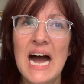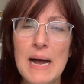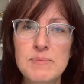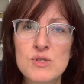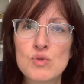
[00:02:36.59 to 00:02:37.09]

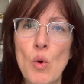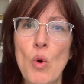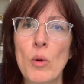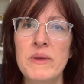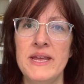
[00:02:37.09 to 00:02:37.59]

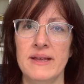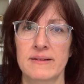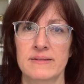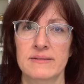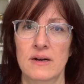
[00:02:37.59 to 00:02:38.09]

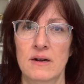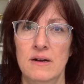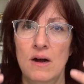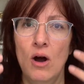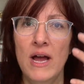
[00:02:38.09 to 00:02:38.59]
absorbing
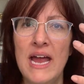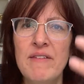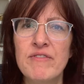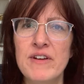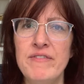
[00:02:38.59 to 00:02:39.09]

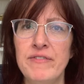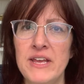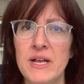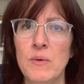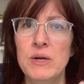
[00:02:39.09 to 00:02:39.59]

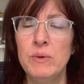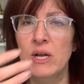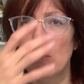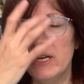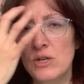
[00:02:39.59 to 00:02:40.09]
everything when we
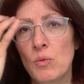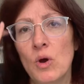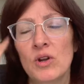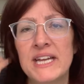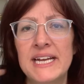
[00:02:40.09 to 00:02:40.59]
go in the
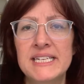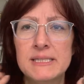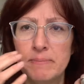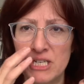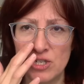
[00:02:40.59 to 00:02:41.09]
world and
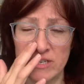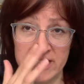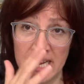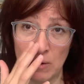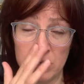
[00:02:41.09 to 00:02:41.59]
especially
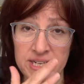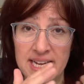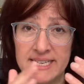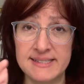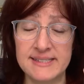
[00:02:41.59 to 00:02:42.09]

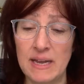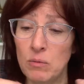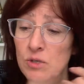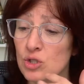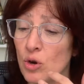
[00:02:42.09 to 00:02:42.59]
nowadays there
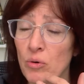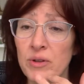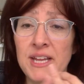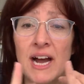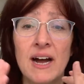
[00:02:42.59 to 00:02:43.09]
was
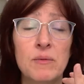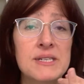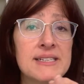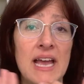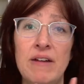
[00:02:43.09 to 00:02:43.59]
corona
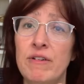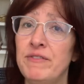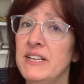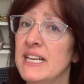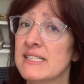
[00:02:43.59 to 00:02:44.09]
with
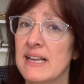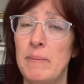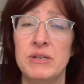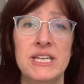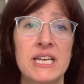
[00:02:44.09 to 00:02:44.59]
everything that's
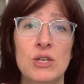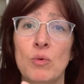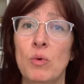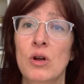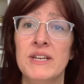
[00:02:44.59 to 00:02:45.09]
happening in the
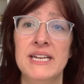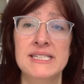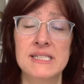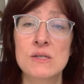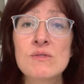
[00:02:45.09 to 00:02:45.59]
world that
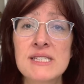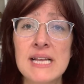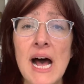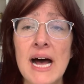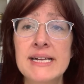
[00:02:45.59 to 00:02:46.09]
is so
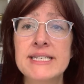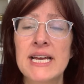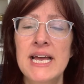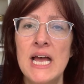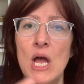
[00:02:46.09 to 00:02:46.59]
sad
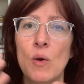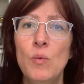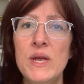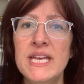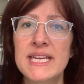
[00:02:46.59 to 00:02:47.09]

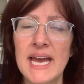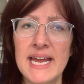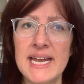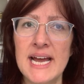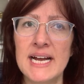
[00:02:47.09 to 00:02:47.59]
we
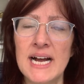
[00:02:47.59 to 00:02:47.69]
can